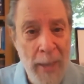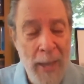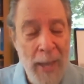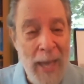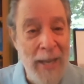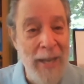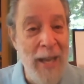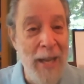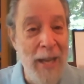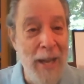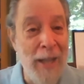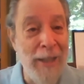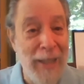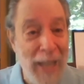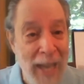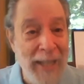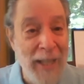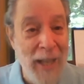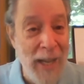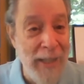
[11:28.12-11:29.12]
And I,
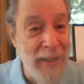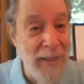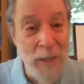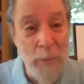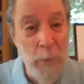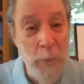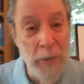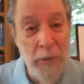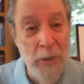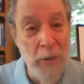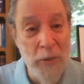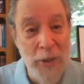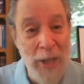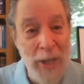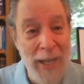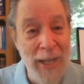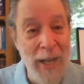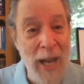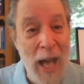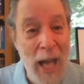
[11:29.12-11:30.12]
like I did with
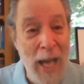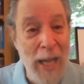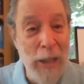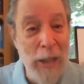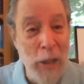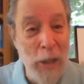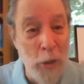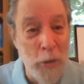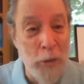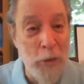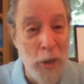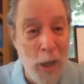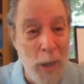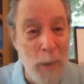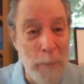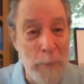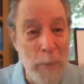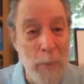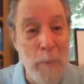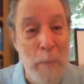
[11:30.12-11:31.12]
Kazan, I looked
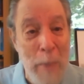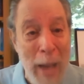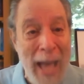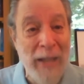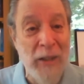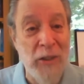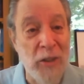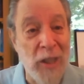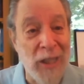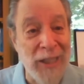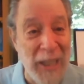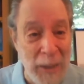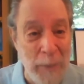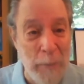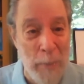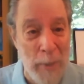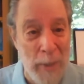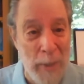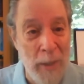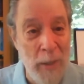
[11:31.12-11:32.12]
up Max
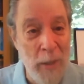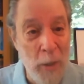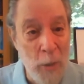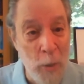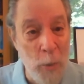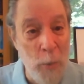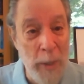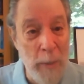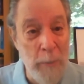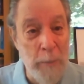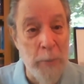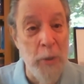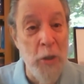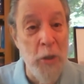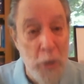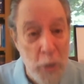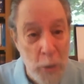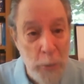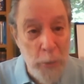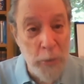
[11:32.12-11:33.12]
Liebman, who had
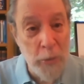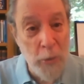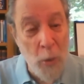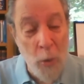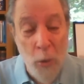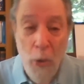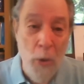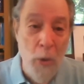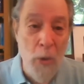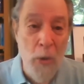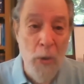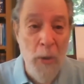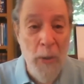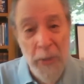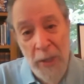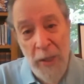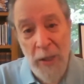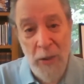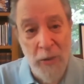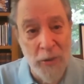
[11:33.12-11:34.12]
produced all
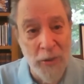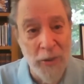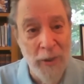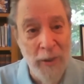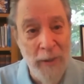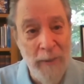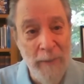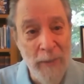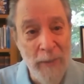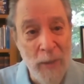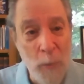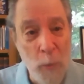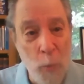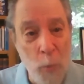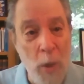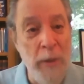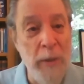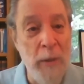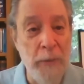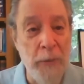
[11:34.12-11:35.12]
these
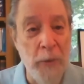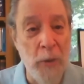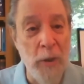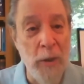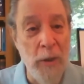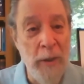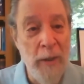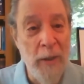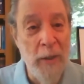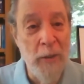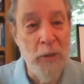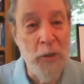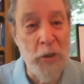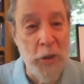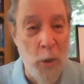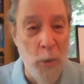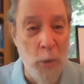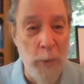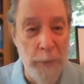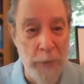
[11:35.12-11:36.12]
wonderful
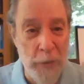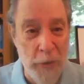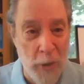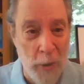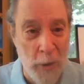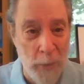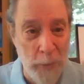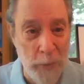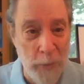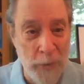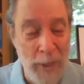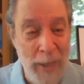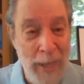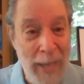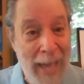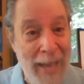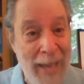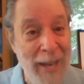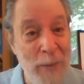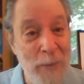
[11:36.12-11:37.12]
Show of Shows.
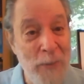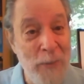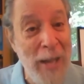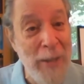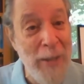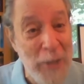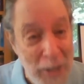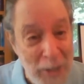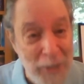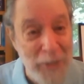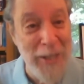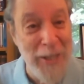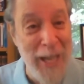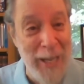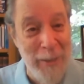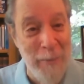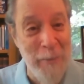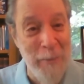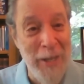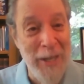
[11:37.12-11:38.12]
And I found his
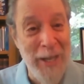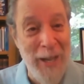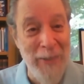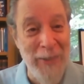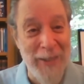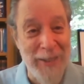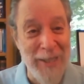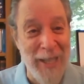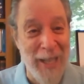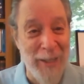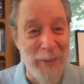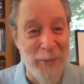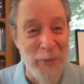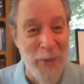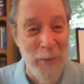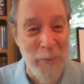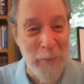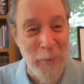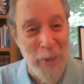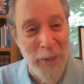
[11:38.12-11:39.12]
name in the
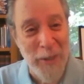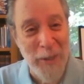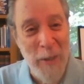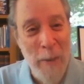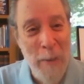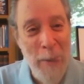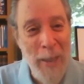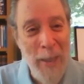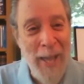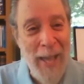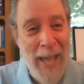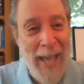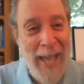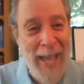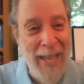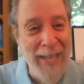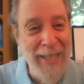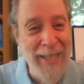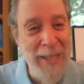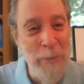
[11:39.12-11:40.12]
telephone book.
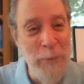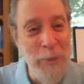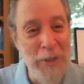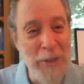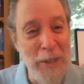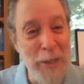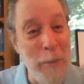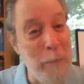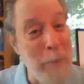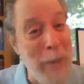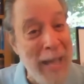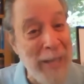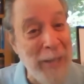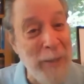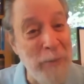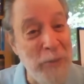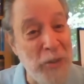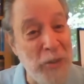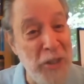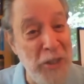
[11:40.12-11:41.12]
And he was in the back
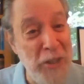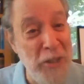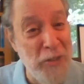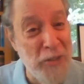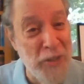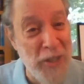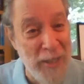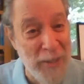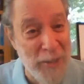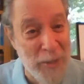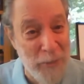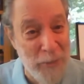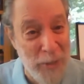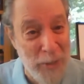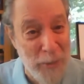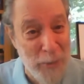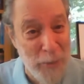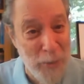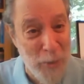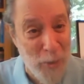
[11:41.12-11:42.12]
of City Center in
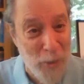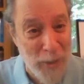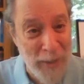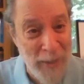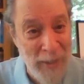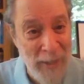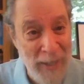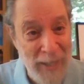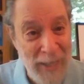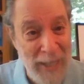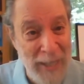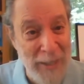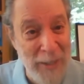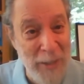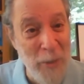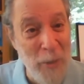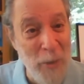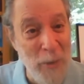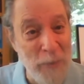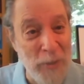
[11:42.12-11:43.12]
New York in an
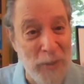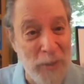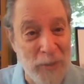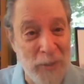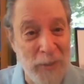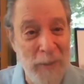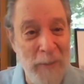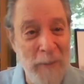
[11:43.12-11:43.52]
office.